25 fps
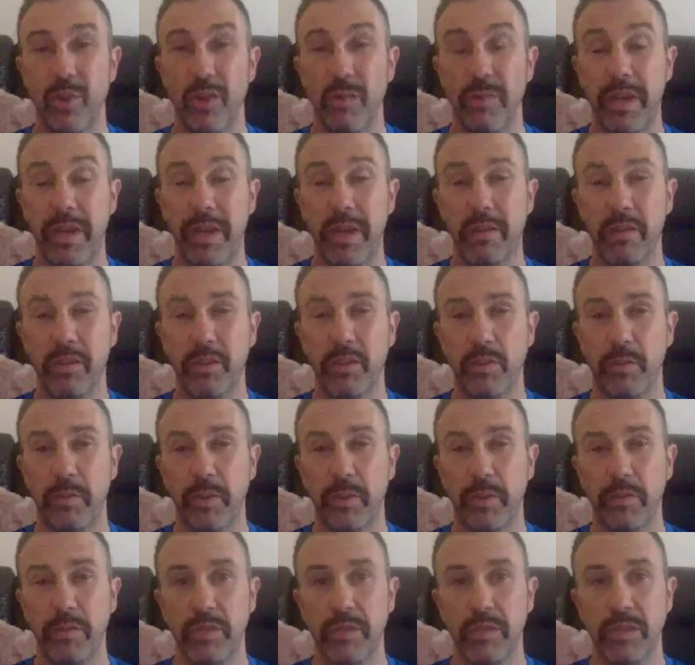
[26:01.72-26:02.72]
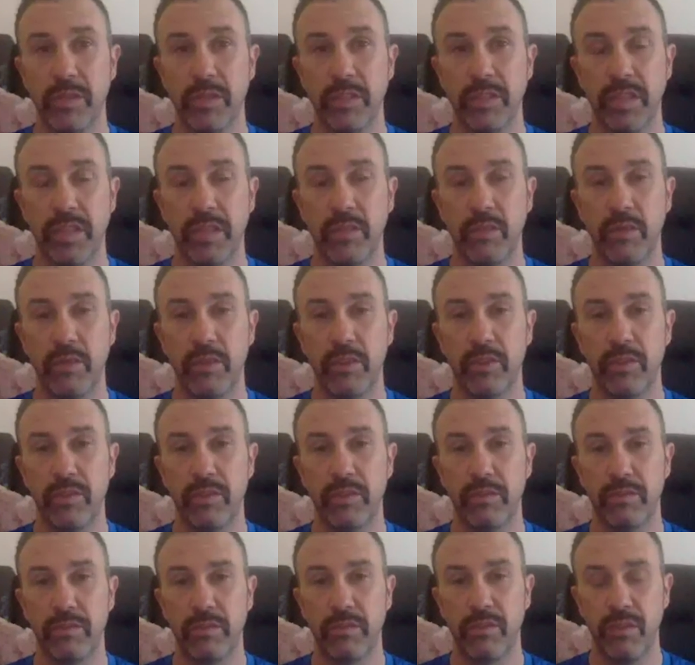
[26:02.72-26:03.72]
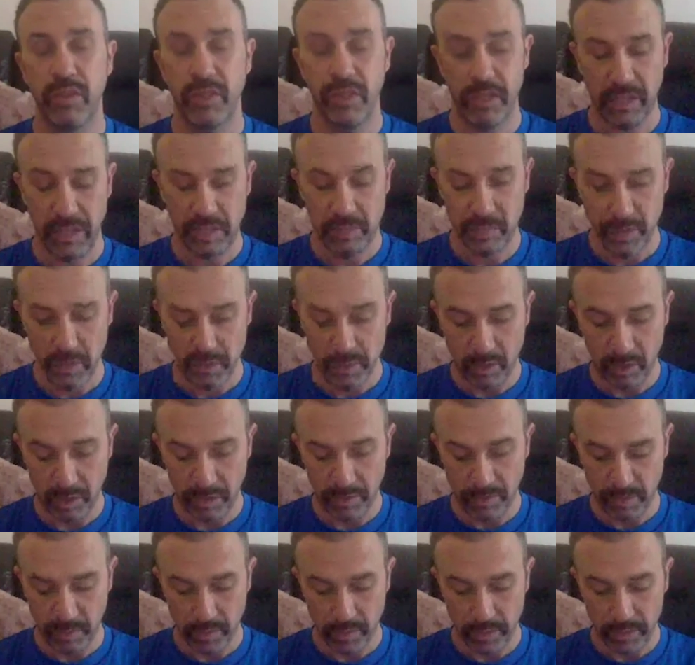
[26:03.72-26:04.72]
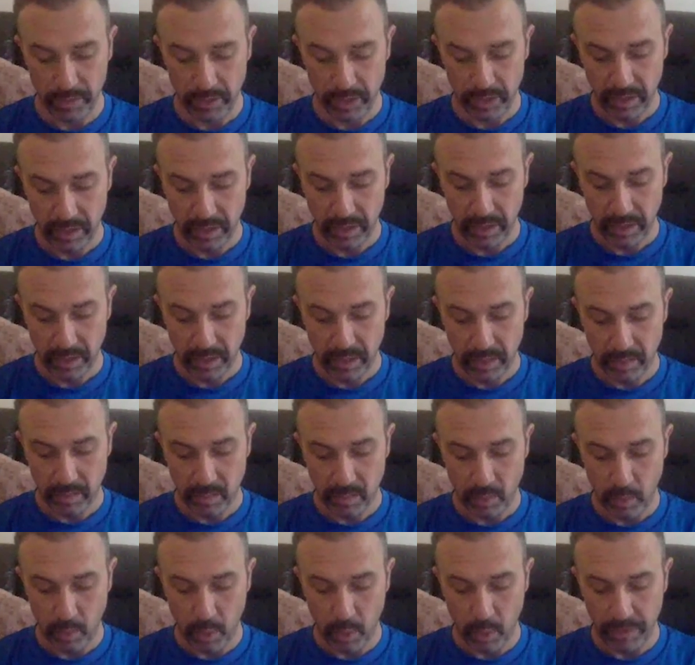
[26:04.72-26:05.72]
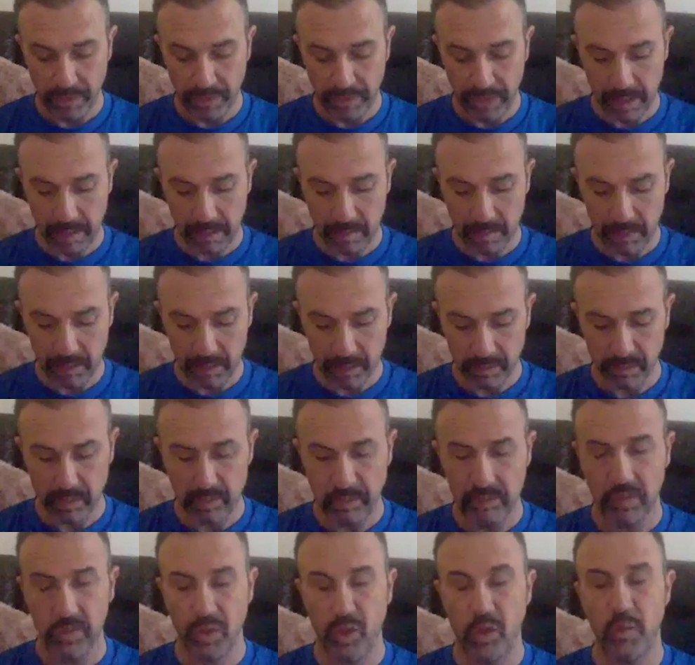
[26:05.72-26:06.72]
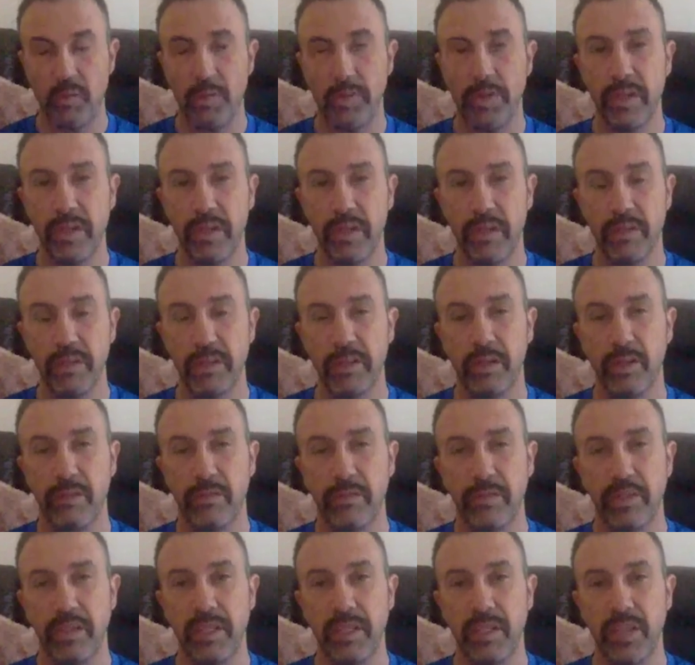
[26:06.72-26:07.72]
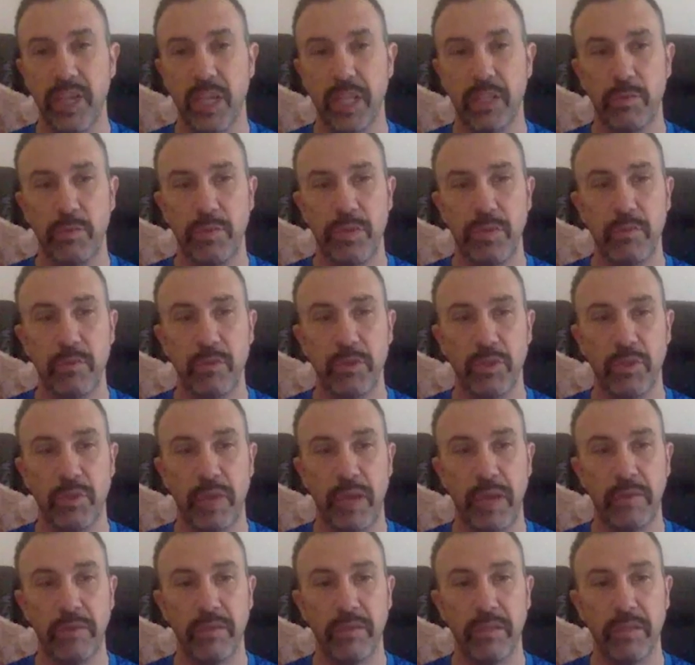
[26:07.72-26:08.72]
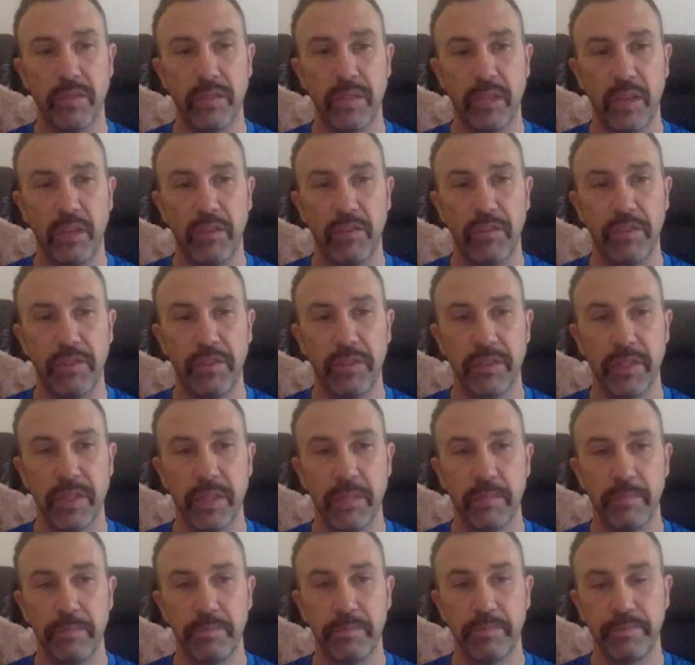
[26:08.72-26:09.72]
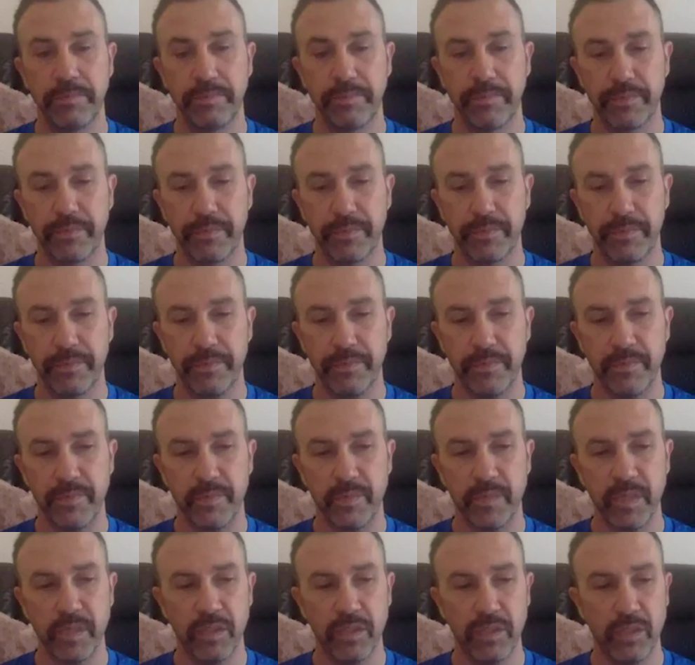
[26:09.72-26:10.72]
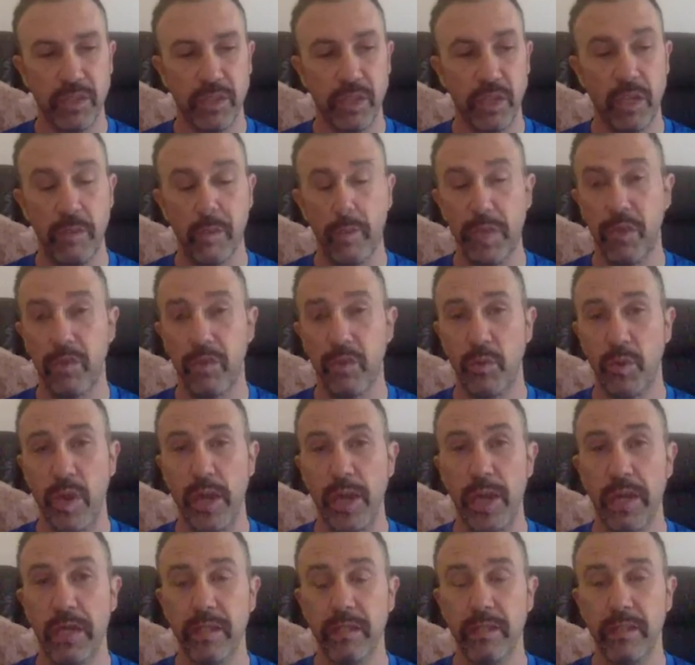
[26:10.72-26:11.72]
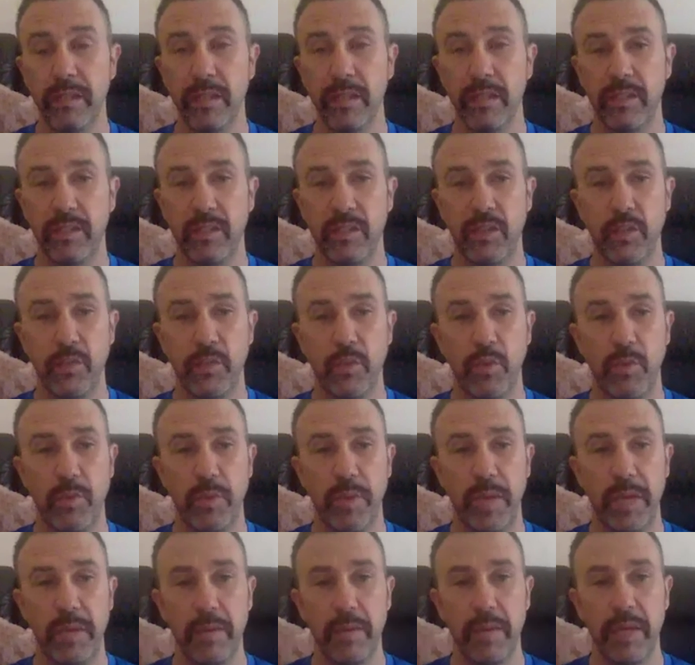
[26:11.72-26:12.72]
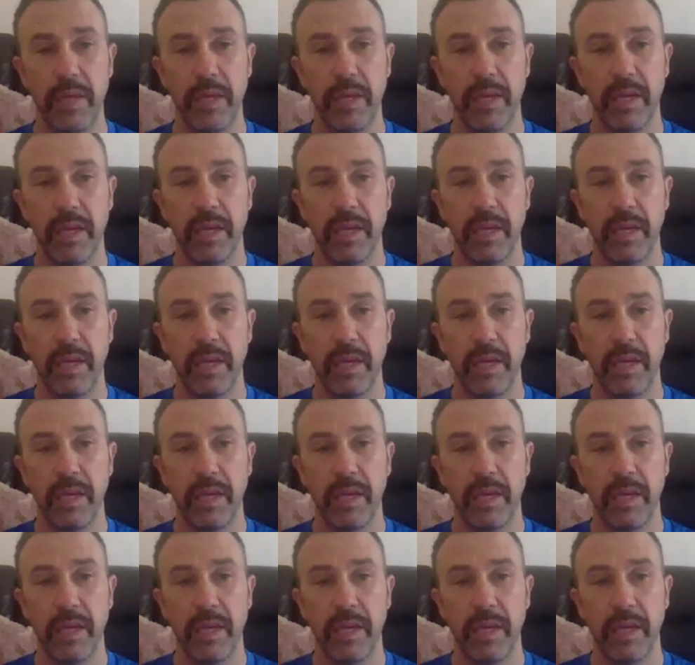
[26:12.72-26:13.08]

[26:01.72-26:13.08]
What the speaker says: I'm here, I suppose. As I said, when I tried to take my own life, my wife came and told me that obviously Jasmine was around and stuff, and going to be on the way as a newborn baby.